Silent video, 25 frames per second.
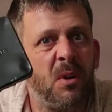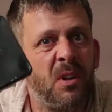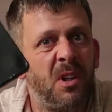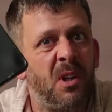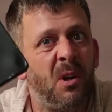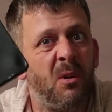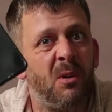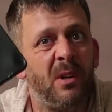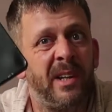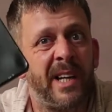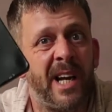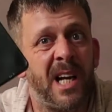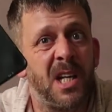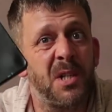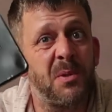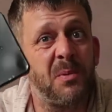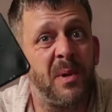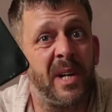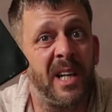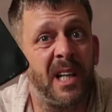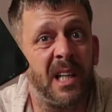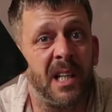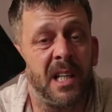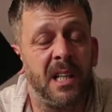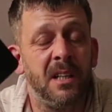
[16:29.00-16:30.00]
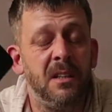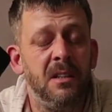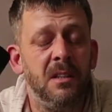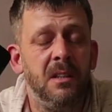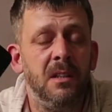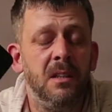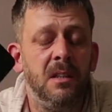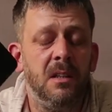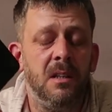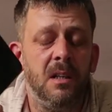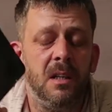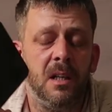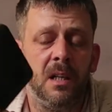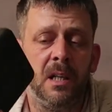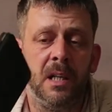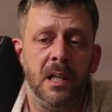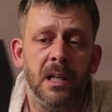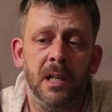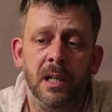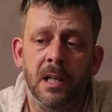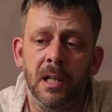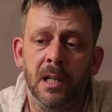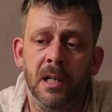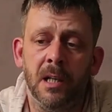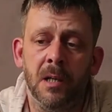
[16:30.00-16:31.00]
colour cast really.
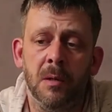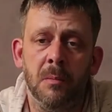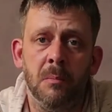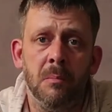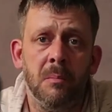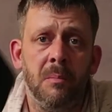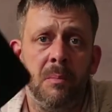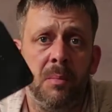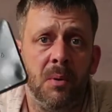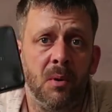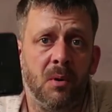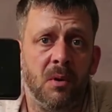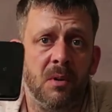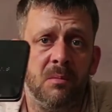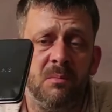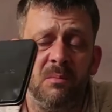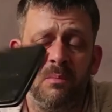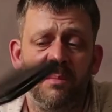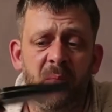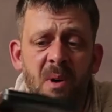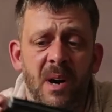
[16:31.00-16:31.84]
But